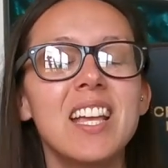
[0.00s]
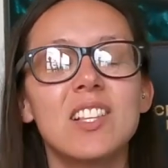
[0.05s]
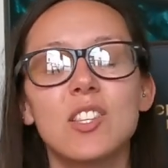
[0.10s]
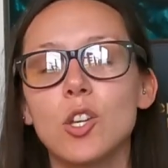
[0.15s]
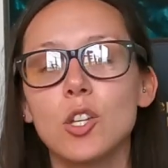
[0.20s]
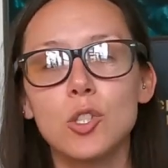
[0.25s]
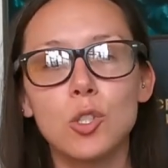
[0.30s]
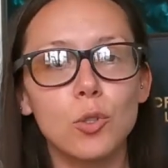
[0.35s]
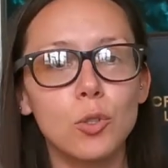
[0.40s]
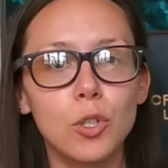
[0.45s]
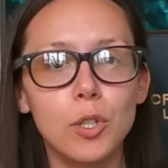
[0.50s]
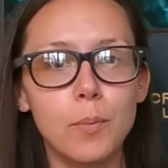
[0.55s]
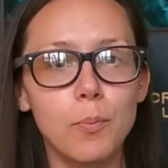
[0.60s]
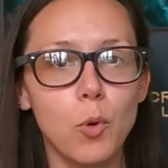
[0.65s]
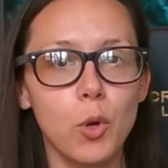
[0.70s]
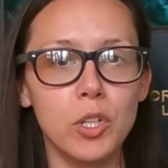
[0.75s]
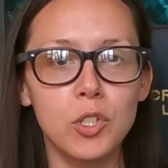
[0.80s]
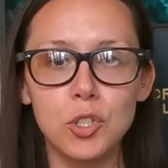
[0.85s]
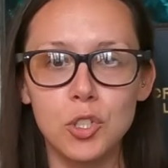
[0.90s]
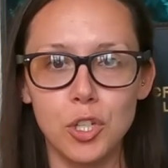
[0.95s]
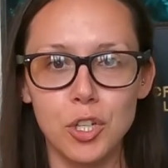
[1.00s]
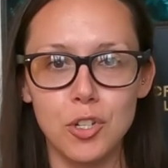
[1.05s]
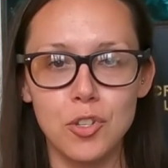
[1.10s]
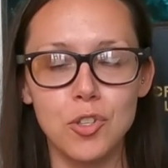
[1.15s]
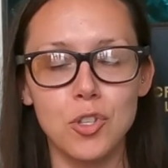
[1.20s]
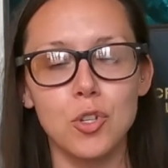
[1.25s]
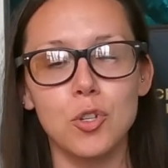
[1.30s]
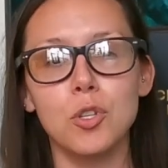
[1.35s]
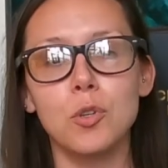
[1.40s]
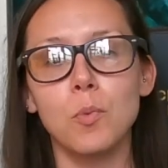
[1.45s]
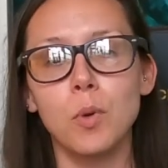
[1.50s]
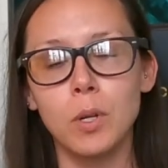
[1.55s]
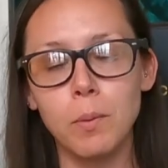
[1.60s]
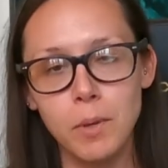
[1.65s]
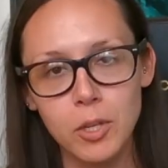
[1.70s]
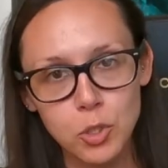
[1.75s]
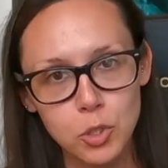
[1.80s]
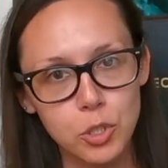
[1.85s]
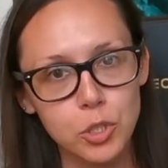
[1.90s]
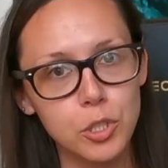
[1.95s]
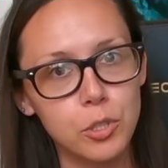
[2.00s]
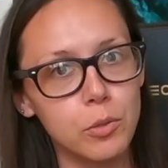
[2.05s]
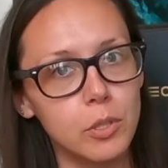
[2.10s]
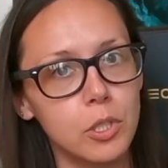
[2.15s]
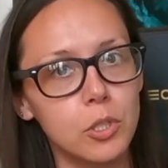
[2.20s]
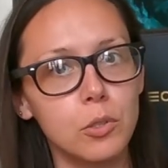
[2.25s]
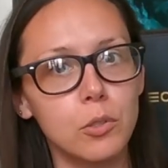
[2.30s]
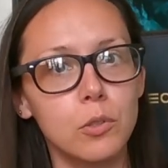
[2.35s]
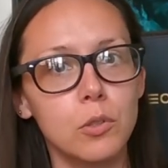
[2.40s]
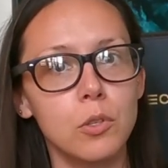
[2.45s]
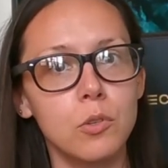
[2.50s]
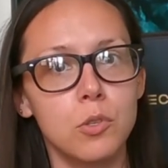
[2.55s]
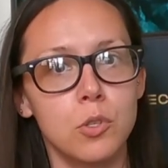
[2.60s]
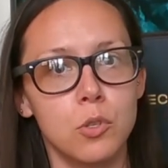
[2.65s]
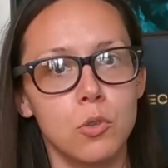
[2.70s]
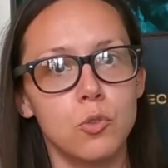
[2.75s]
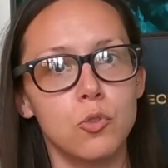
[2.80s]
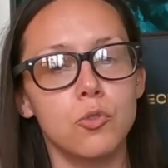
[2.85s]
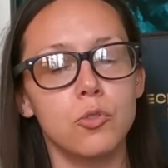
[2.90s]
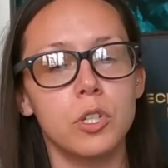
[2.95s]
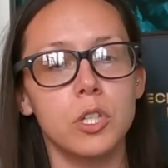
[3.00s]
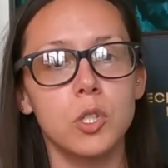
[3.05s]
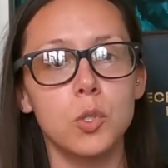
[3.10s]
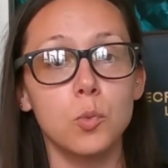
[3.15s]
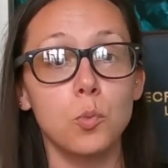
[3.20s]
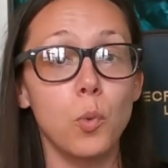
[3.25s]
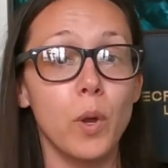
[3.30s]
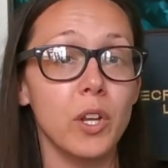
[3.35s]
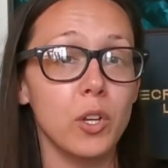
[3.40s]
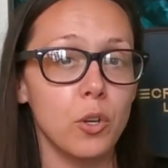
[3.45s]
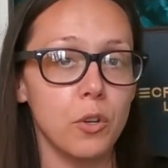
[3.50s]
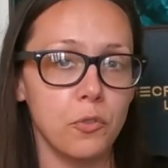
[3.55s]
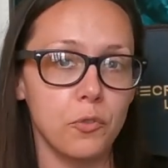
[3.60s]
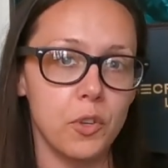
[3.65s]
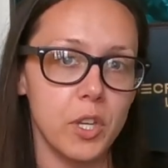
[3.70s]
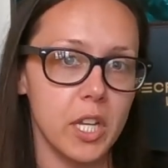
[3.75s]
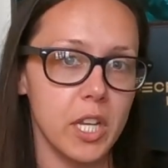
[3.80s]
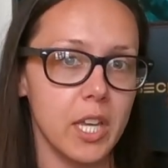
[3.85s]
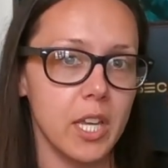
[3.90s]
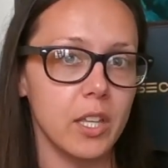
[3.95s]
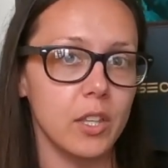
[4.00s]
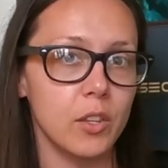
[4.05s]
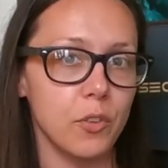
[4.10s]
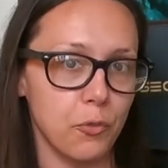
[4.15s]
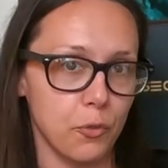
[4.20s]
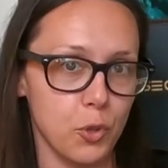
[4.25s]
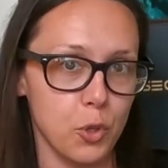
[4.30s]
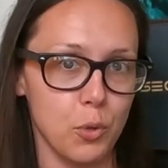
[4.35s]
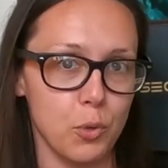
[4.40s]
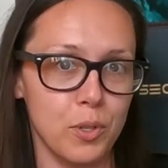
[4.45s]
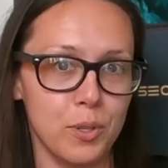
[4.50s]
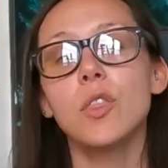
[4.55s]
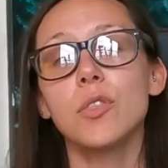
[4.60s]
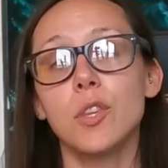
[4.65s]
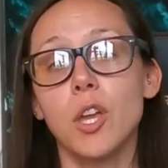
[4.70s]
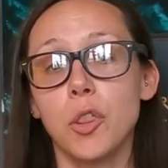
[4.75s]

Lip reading: It's also good moisture, so you want to make sure you include those nutrients when you're feeding the food.